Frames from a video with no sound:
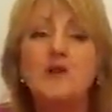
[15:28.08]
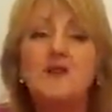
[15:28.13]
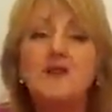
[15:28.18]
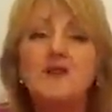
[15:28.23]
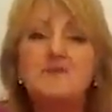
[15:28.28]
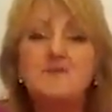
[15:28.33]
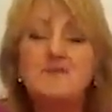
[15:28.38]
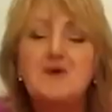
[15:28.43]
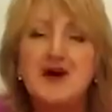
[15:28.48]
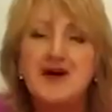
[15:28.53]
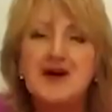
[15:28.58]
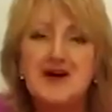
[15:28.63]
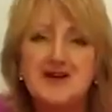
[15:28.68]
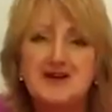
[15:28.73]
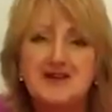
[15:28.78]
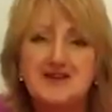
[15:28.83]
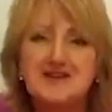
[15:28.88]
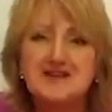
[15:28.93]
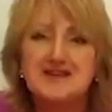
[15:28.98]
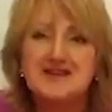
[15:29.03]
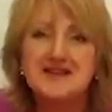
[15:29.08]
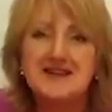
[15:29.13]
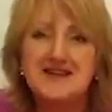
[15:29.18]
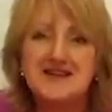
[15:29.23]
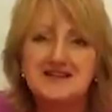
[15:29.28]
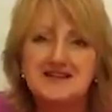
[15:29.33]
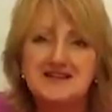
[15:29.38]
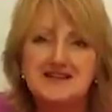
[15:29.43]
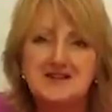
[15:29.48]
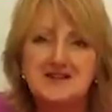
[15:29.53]
all the birds
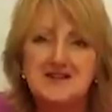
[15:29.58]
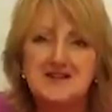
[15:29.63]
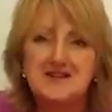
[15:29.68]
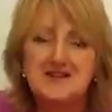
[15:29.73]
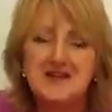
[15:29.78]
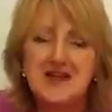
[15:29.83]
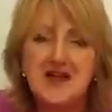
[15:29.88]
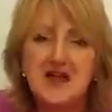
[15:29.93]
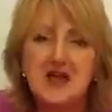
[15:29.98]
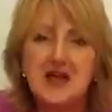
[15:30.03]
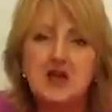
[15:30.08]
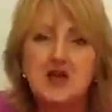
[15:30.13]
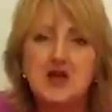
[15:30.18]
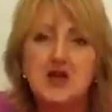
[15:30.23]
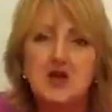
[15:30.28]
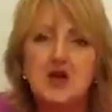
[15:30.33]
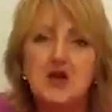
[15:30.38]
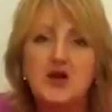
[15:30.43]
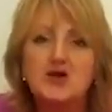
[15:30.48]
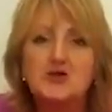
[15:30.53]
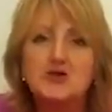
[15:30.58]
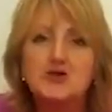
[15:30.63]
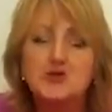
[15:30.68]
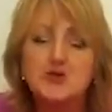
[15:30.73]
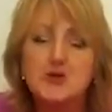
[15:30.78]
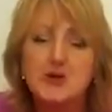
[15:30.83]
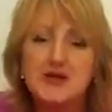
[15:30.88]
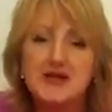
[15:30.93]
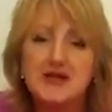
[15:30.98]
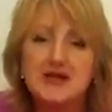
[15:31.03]
started to say
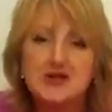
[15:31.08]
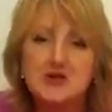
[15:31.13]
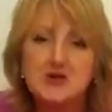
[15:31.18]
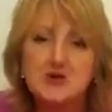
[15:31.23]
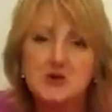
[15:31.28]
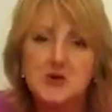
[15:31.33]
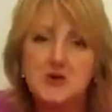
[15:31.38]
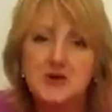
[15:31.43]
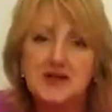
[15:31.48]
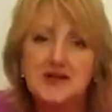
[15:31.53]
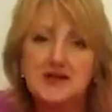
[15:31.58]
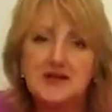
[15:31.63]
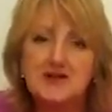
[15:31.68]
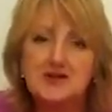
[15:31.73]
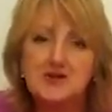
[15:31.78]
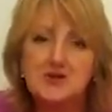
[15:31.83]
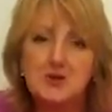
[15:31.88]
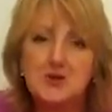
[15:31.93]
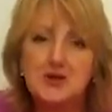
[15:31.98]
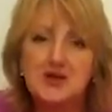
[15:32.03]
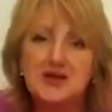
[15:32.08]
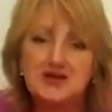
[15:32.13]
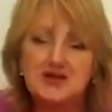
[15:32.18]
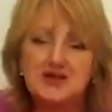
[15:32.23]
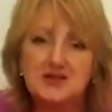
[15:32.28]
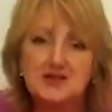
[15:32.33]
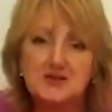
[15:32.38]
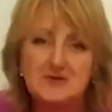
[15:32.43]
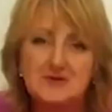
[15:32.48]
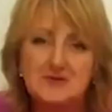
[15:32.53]
tweet, tweet,
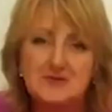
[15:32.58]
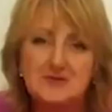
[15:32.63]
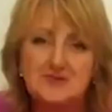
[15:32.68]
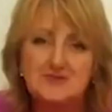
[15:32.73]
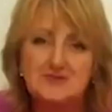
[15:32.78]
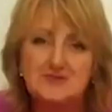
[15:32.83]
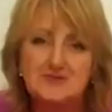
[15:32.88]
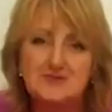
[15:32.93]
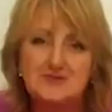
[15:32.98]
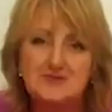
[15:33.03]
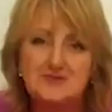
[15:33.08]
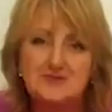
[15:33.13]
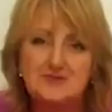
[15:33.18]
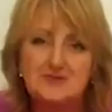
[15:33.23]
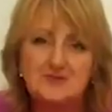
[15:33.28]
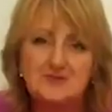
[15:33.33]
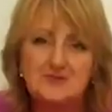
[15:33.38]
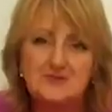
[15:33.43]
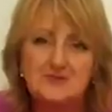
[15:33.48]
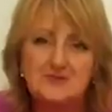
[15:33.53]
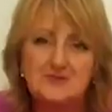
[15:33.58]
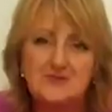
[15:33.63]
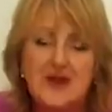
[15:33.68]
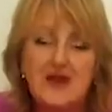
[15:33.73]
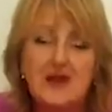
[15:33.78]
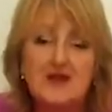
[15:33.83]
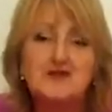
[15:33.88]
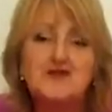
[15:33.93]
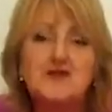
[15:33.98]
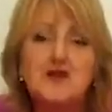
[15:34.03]
tweet.
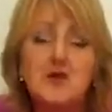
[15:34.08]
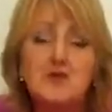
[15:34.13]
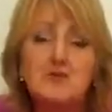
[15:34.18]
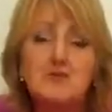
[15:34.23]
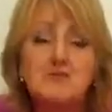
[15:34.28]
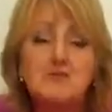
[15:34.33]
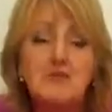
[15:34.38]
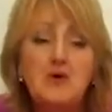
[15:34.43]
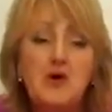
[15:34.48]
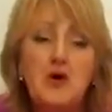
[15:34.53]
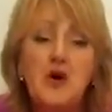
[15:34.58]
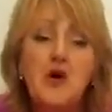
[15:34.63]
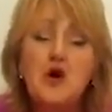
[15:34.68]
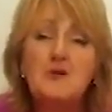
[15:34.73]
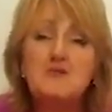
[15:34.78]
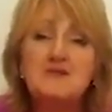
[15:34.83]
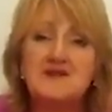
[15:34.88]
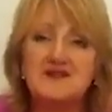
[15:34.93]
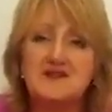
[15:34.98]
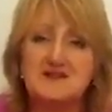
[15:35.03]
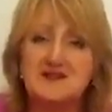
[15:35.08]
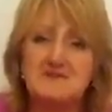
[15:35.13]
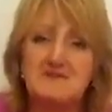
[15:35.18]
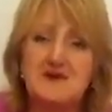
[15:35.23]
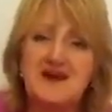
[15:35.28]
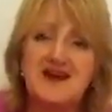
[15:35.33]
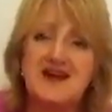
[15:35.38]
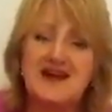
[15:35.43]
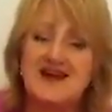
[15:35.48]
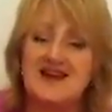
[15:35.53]
So poor
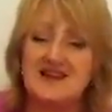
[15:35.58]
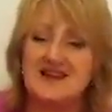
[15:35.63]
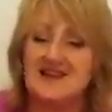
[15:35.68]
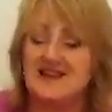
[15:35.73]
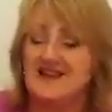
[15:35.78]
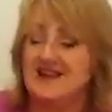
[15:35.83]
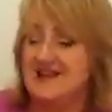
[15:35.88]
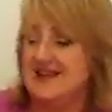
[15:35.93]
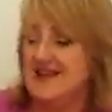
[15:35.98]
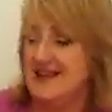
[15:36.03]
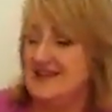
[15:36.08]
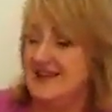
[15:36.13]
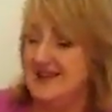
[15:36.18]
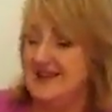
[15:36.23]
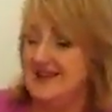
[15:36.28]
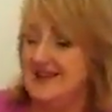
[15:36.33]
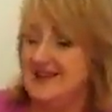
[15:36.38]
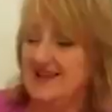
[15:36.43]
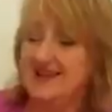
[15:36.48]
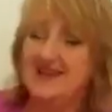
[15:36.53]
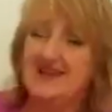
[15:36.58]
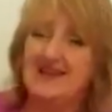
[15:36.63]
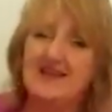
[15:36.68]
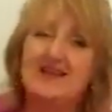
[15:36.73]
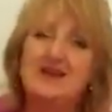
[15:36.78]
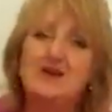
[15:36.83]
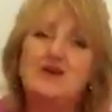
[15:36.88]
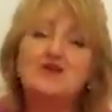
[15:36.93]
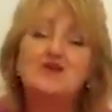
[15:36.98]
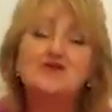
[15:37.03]
Mr. Bear
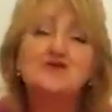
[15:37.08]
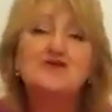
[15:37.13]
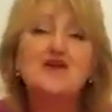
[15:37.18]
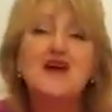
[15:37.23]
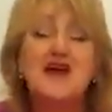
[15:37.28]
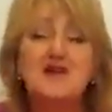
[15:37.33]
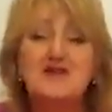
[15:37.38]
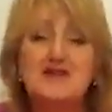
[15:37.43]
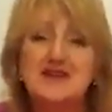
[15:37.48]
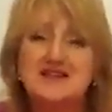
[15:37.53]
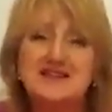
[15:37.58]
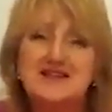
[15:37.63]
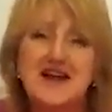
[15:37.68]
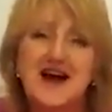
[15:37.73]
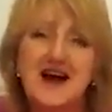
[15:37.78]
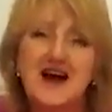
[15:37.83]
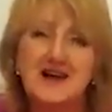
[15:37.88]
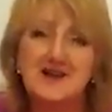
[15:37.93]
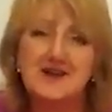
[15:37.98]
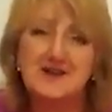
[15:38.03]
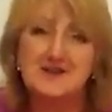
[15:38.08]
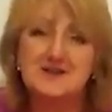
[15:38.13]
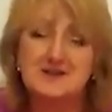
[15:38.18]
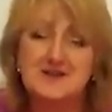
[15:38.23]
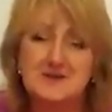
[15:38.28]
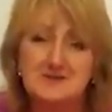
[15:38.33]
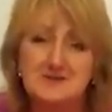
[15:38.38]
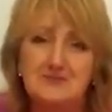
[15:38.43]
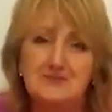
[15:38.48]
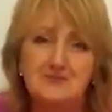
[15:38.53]
was very
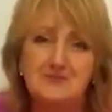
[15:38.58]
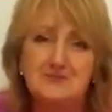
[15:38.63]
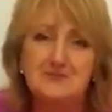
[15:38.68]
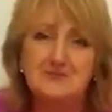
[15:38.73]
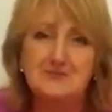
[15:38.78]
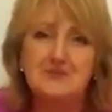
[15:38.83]
tired,